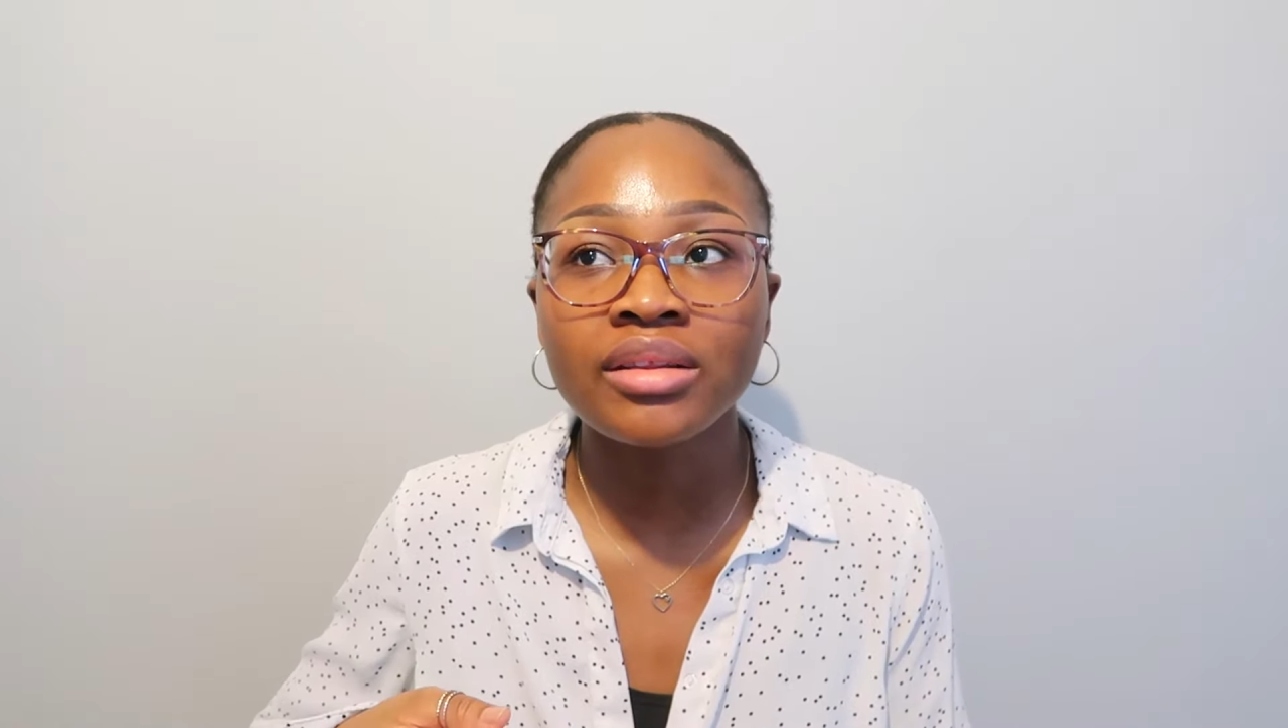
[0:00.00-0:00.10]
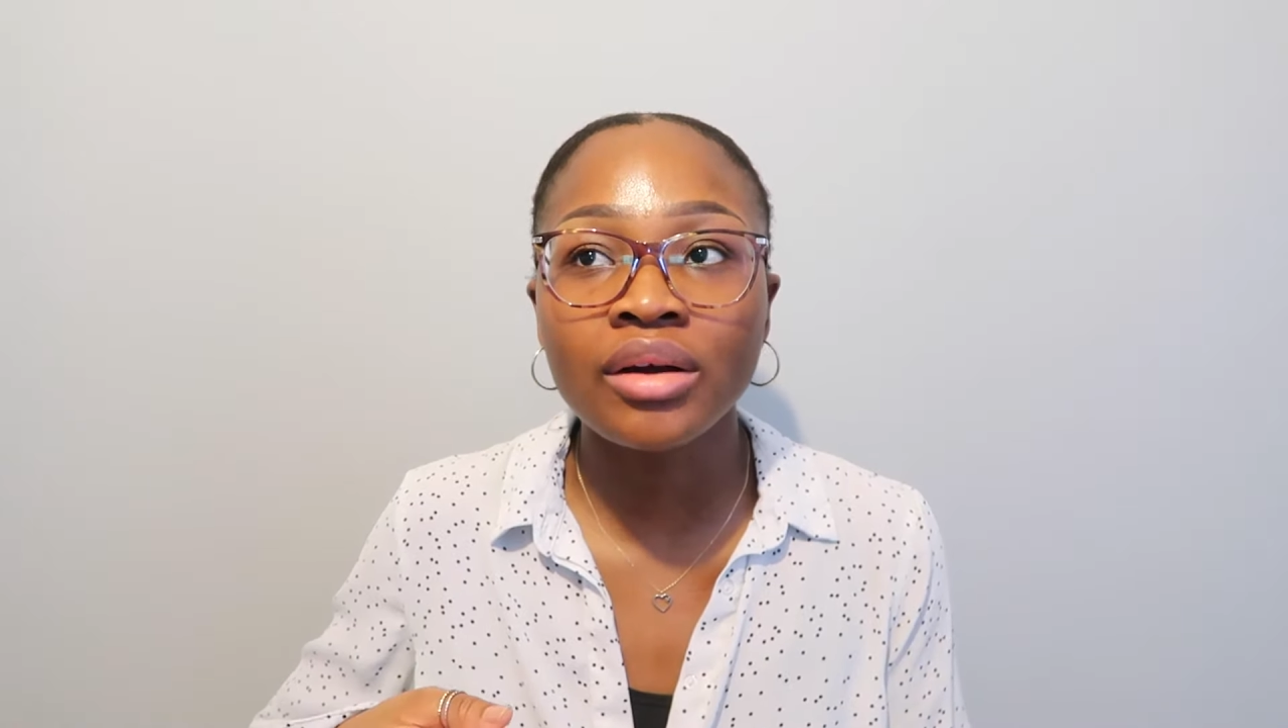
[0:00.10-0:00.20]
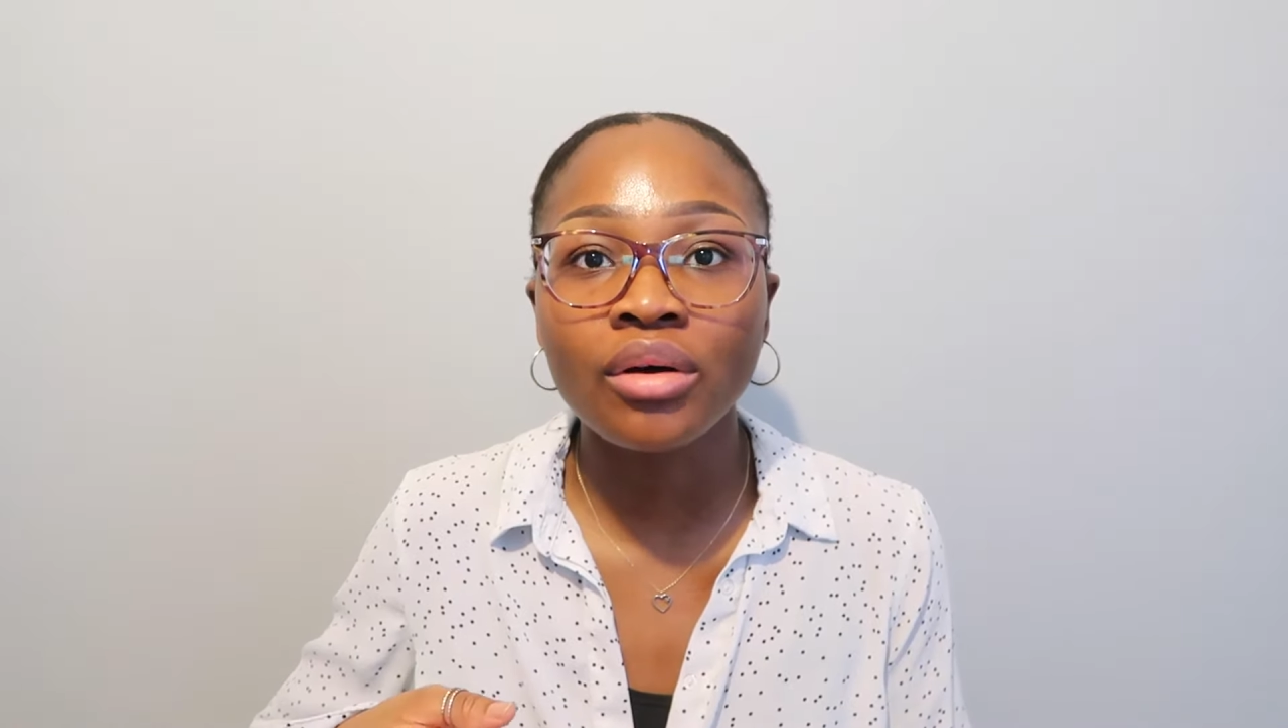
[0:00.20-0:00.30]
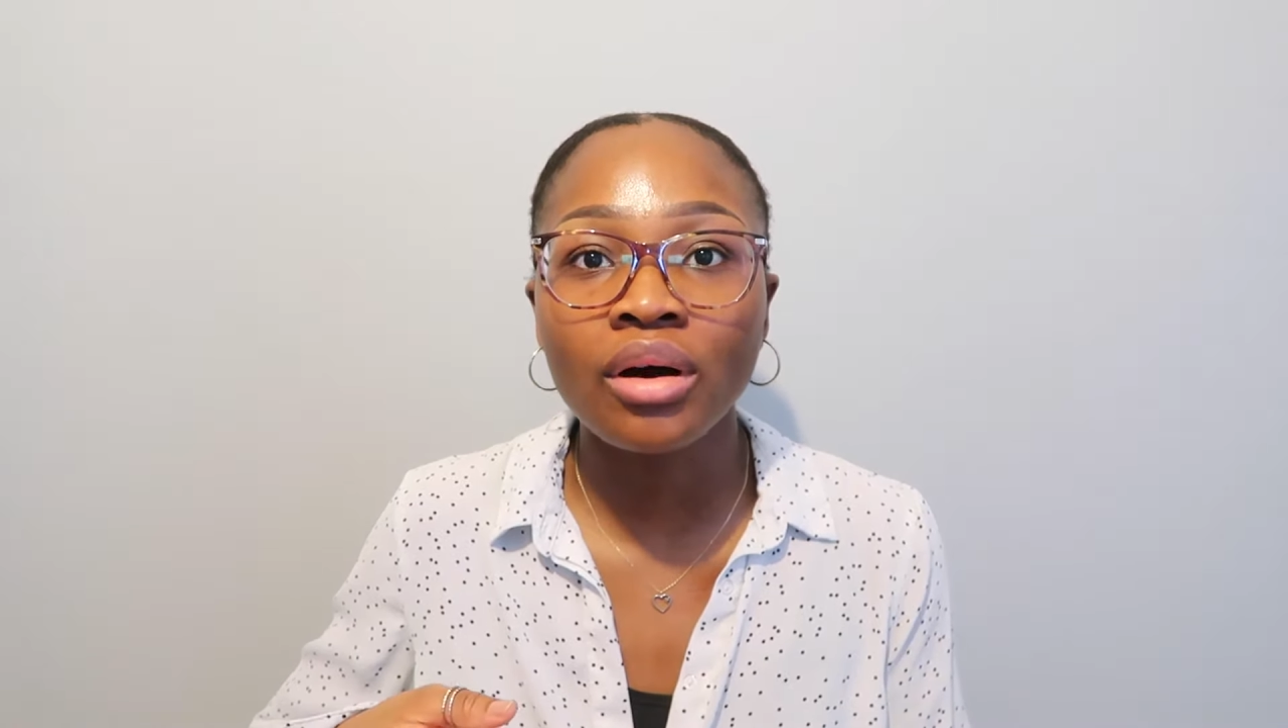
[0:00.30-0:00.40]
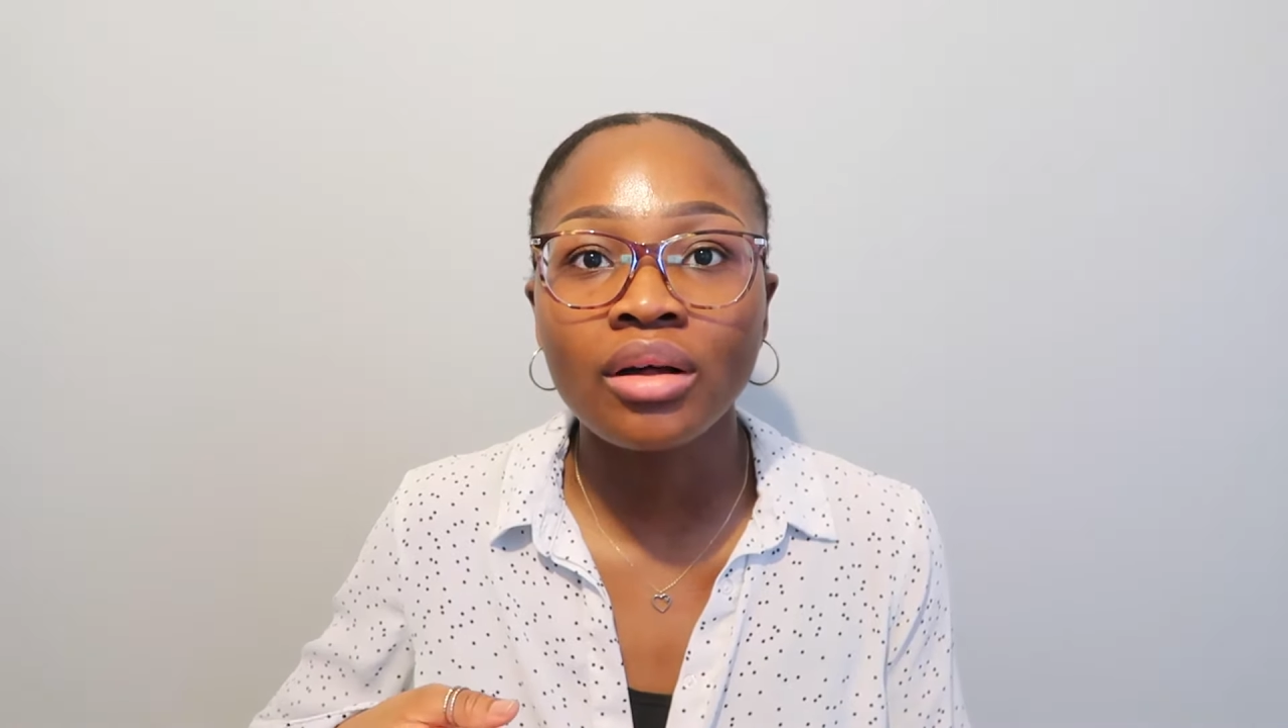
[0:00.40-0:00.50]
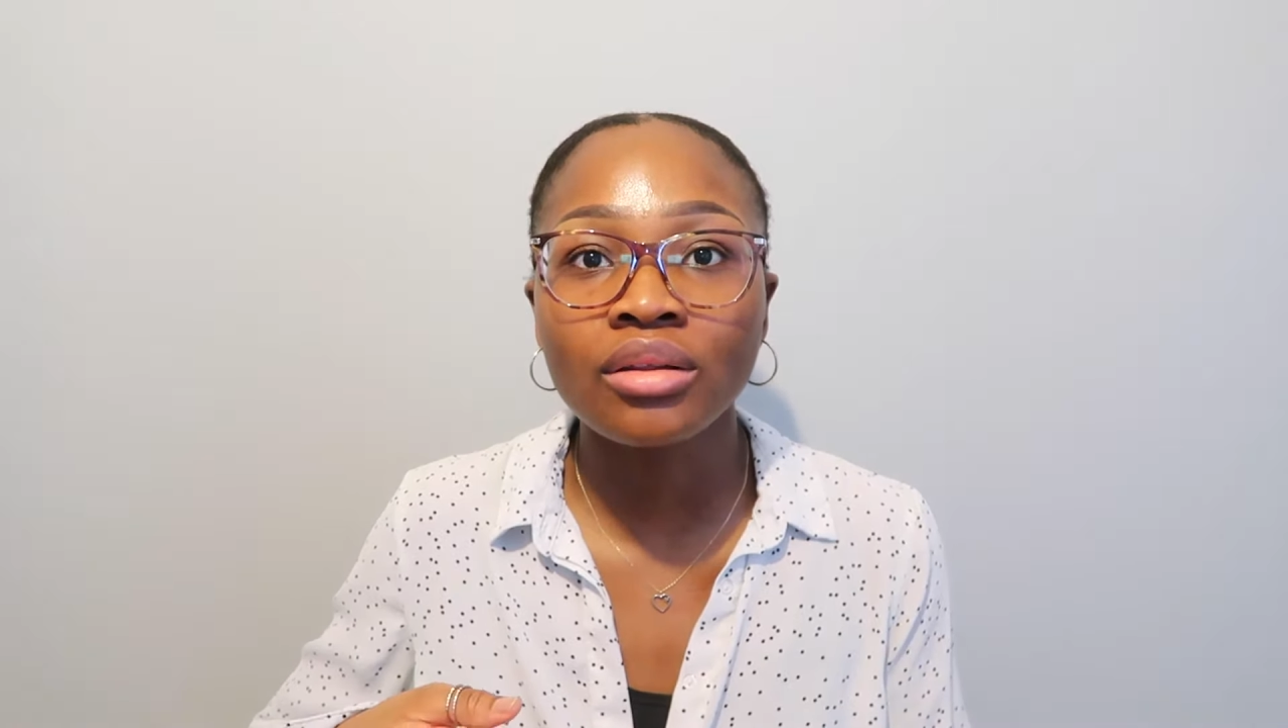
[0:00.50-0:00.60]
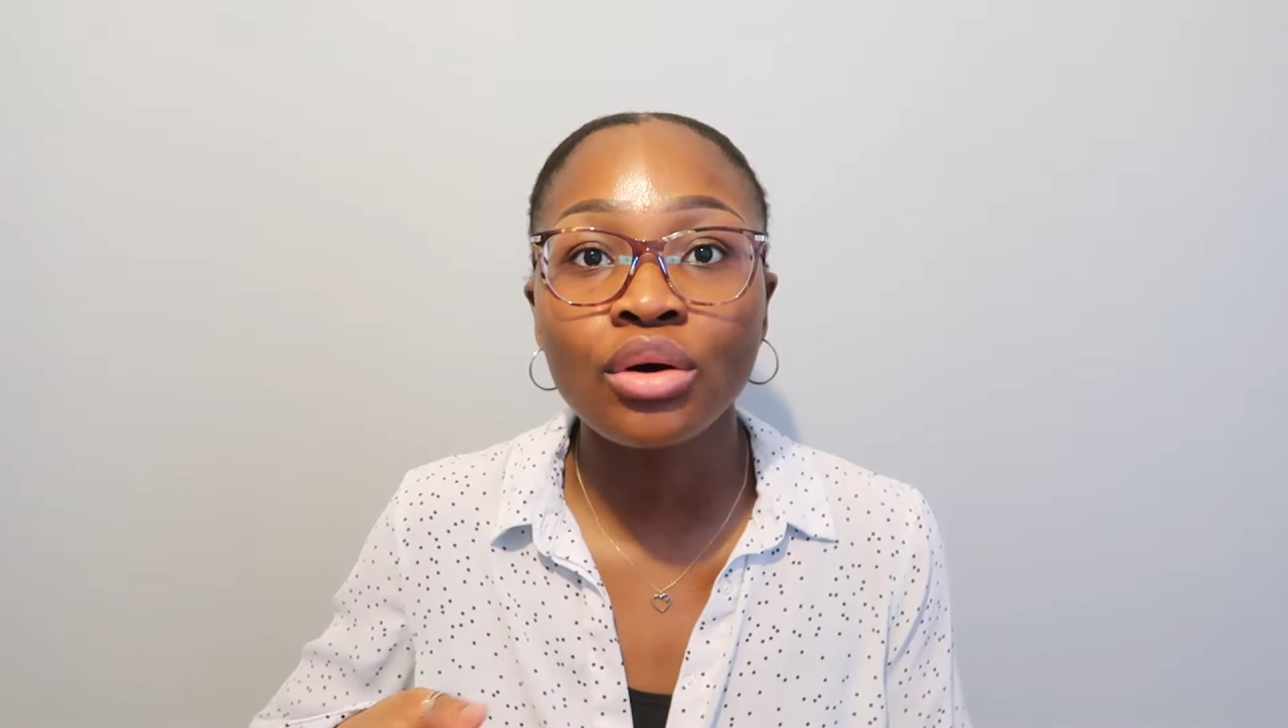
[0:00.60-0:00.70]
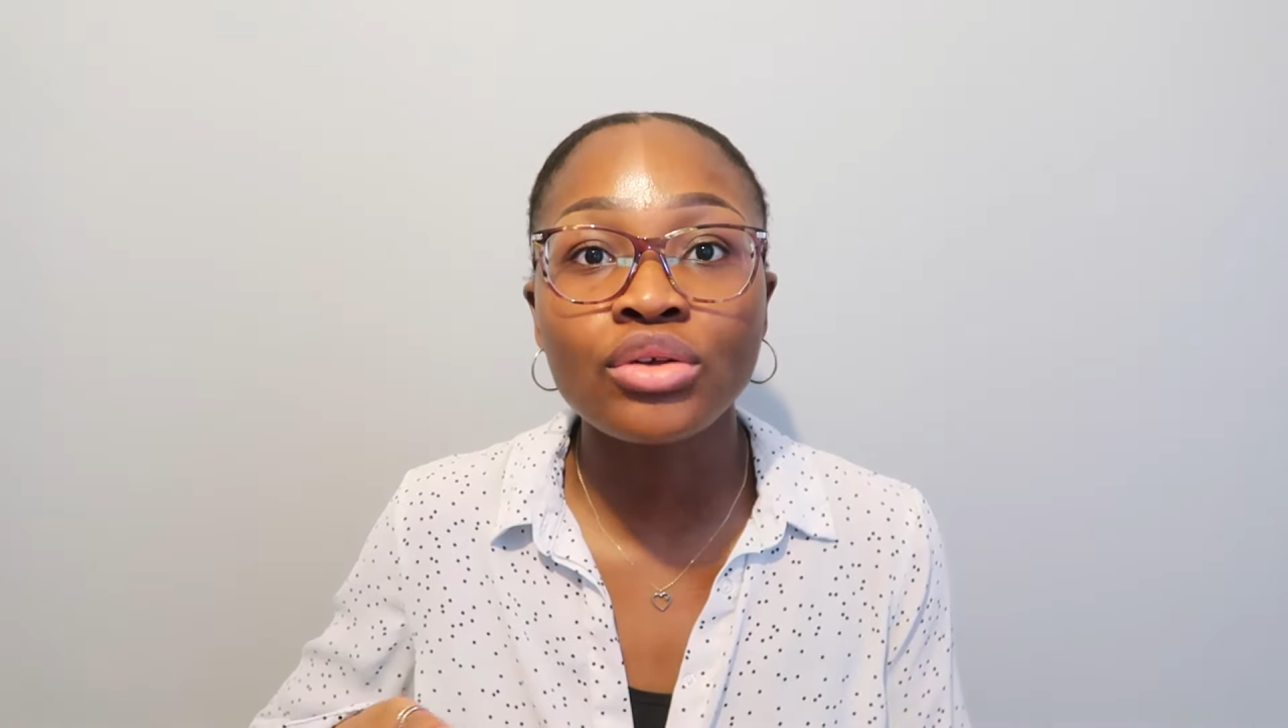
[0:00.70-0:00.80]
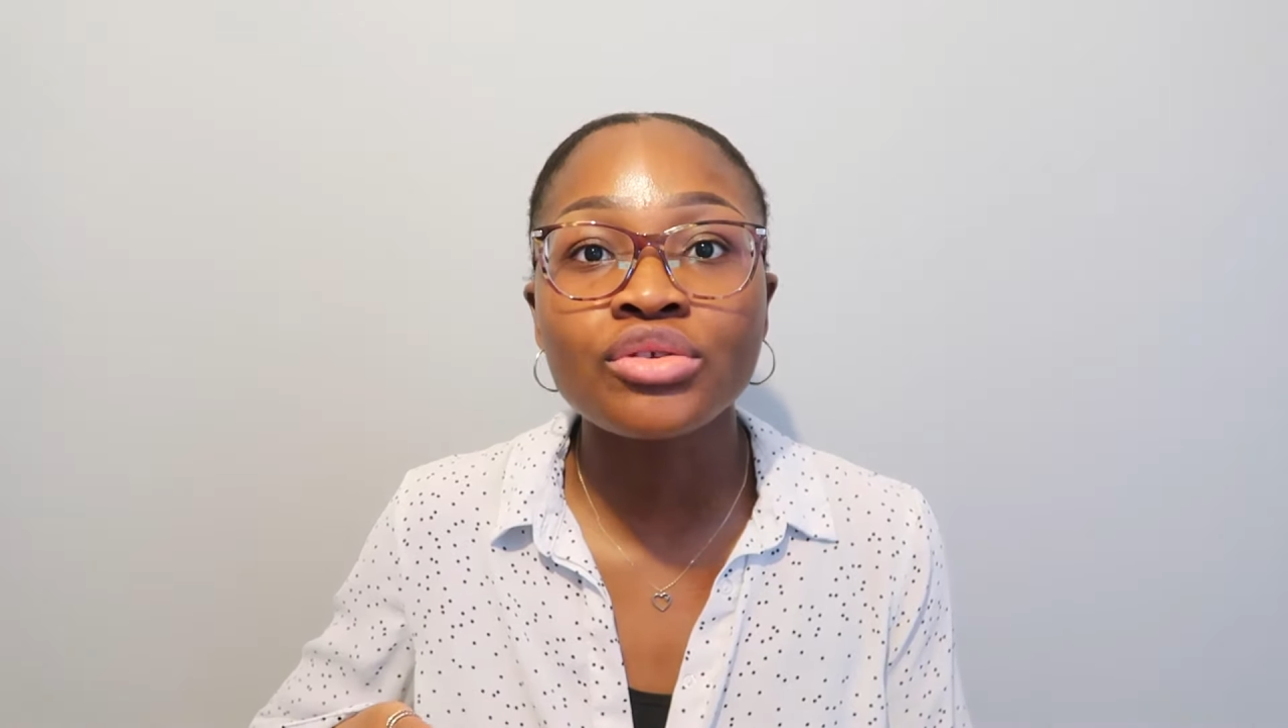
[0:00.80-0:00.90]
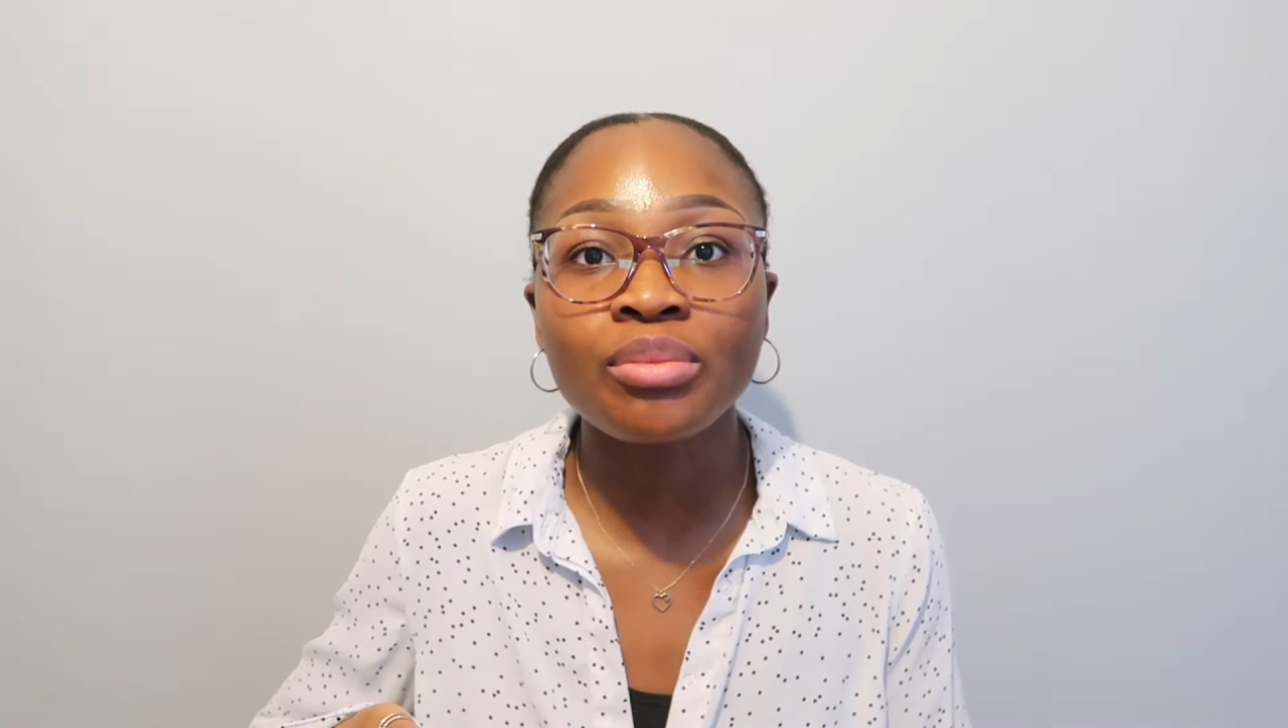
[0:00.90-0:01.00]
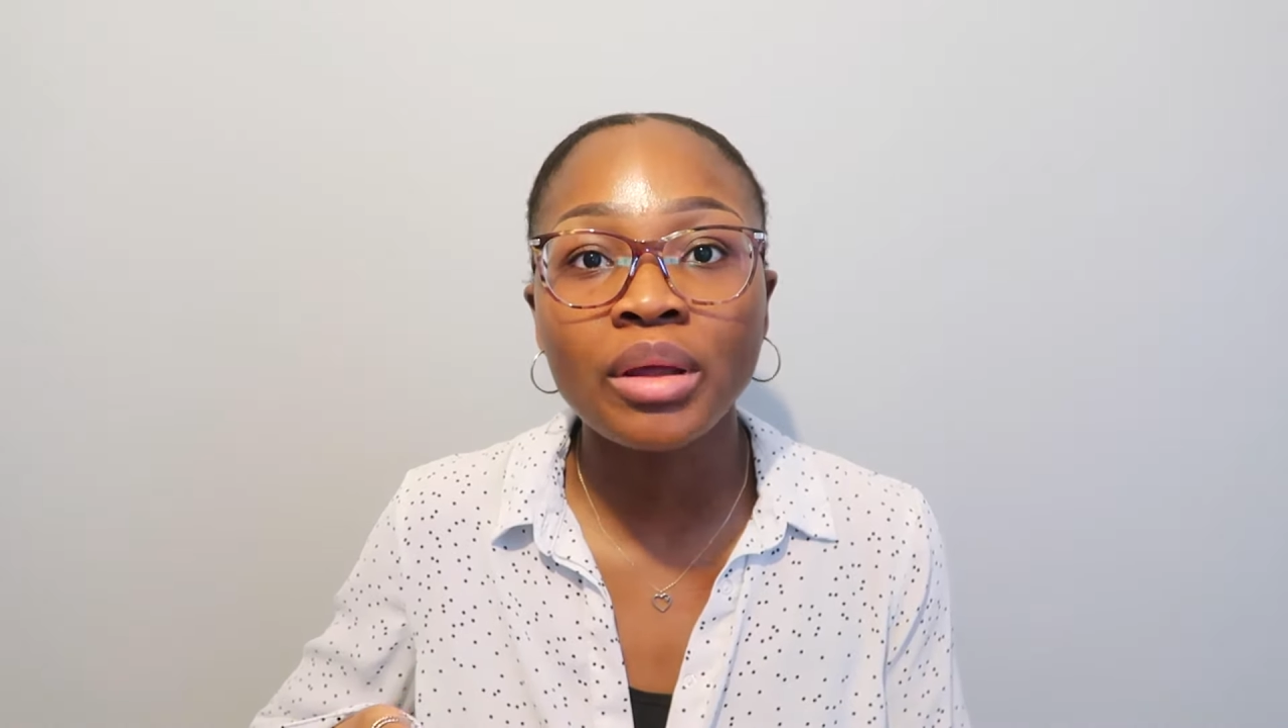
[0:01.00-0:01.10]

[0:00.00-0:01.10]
there are lots of